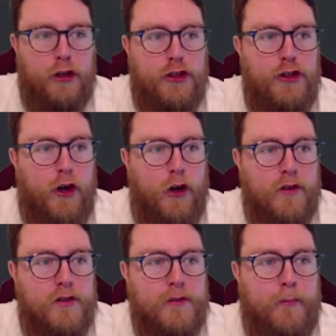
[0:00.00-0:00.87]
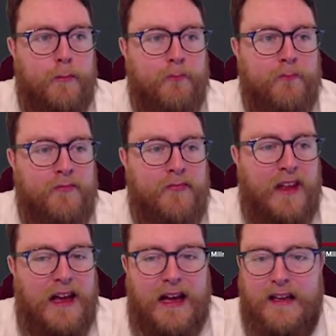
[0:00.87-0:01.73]
at shots
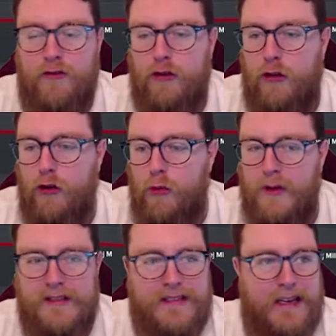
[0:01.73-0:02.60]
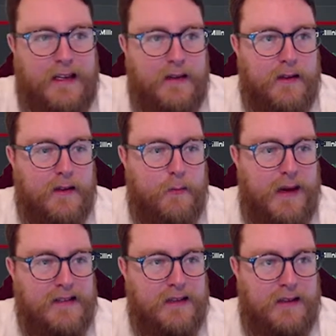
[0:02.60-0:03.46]
and who is taking the
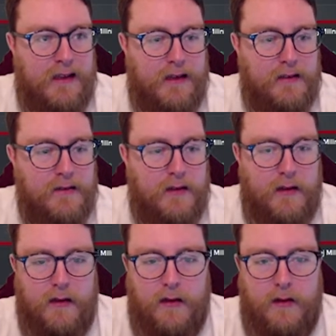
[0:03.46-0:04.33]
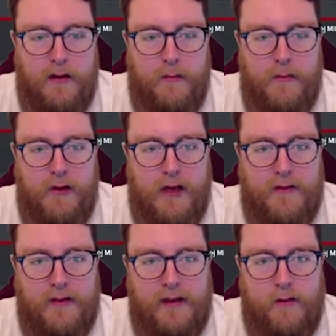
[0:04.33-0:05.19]
bastard things. You
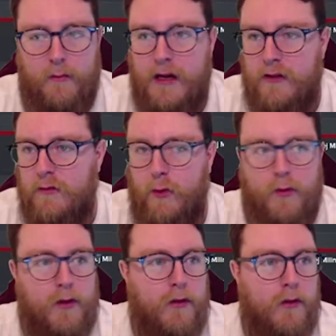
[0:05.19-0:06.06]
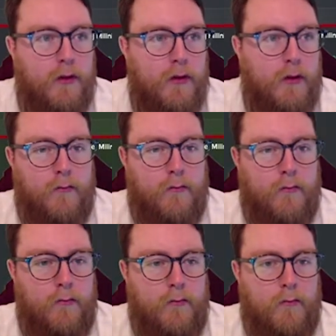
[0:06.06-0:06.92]
have to click on match report, don't you?
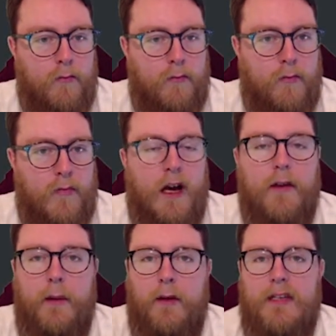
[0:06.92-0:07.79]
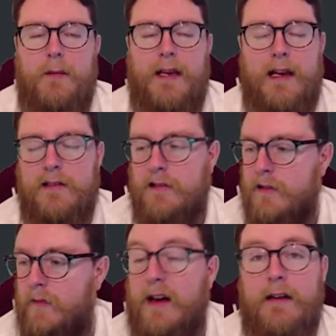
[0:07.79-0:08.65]
Oh, there we go. Team analysis.
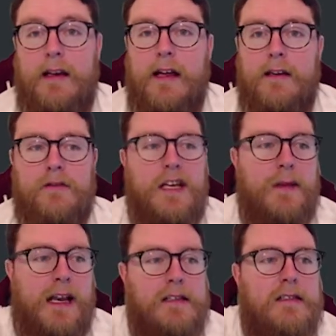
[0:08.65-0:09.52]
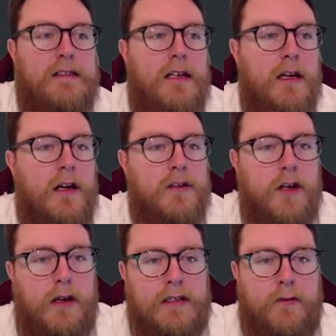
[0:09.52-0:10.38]
I found it in the end. It was team analysis.
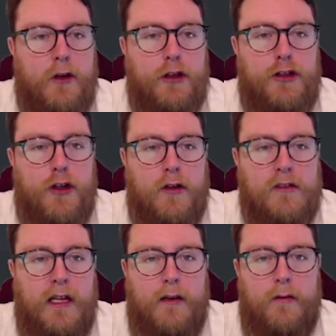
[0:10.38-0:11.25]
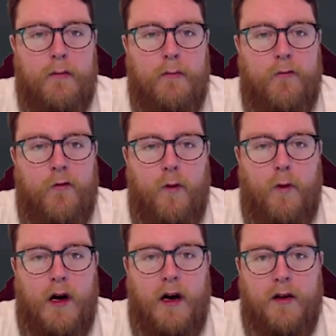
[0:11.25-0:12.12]
So let's have a look at shots then
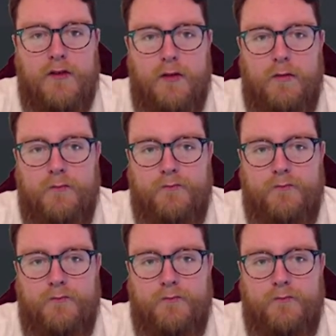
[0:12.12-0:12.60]
for Arsenal.